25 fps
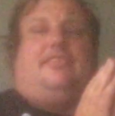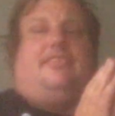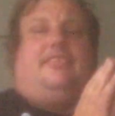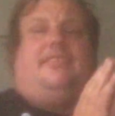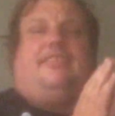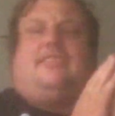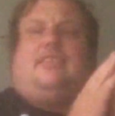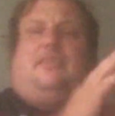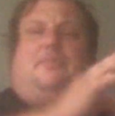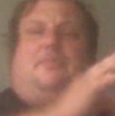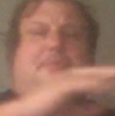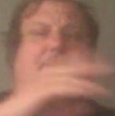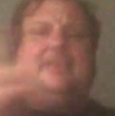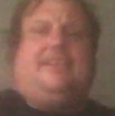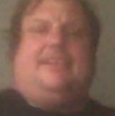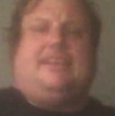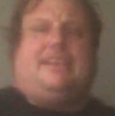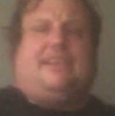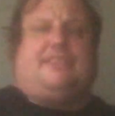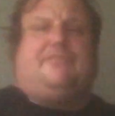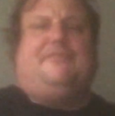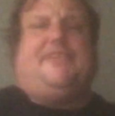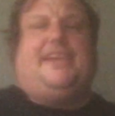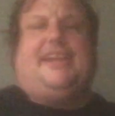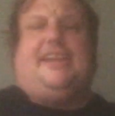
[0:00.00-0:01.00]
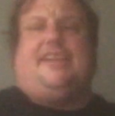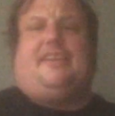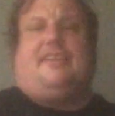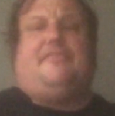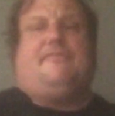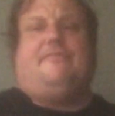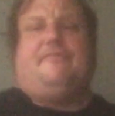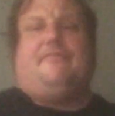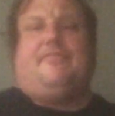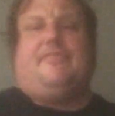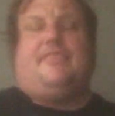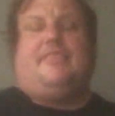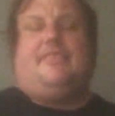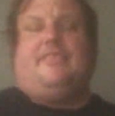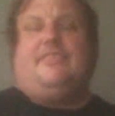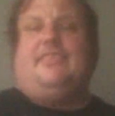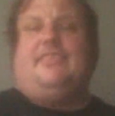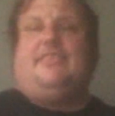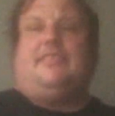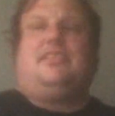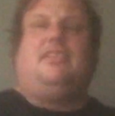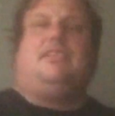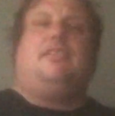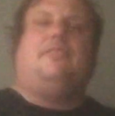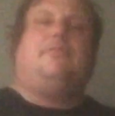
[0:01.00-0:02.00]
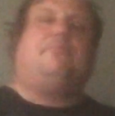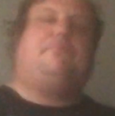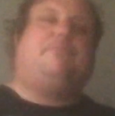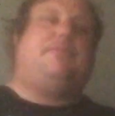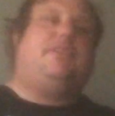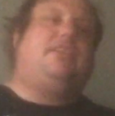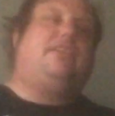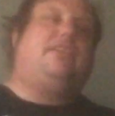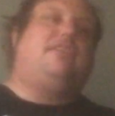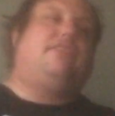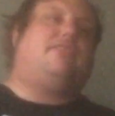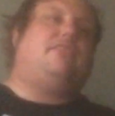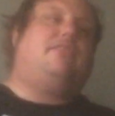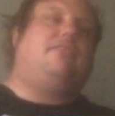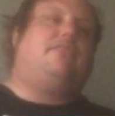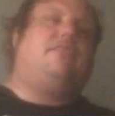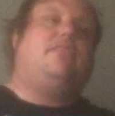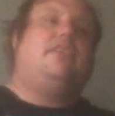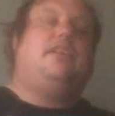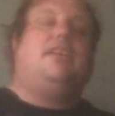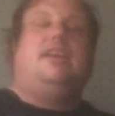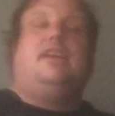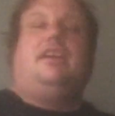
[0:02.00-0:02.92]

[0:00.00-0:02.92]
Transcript: this could be the next Vita. They could